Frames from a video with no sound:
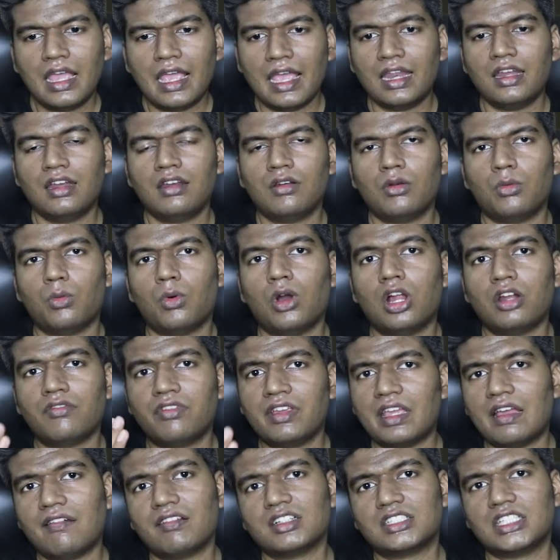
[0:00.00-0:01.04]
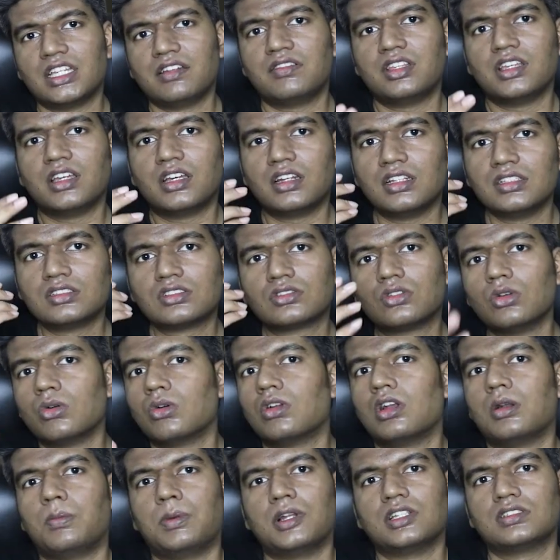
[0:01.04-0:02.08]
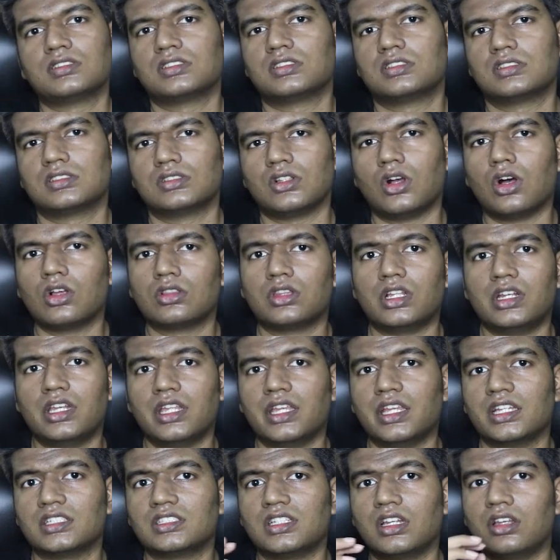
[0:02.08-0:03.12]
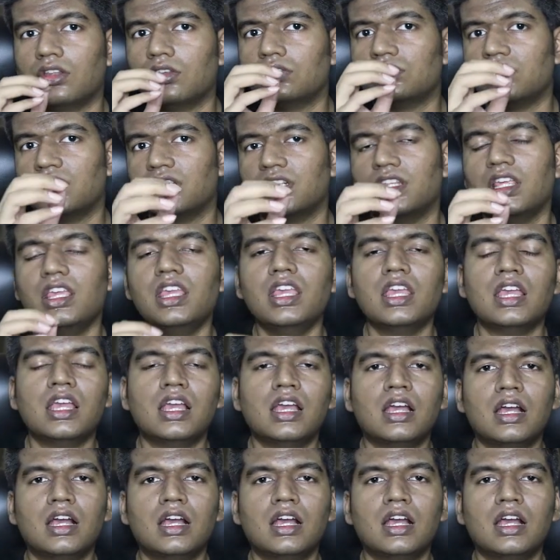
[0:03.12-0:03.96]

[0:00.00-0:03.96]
and what we have achieved here is Google Plus authentication using the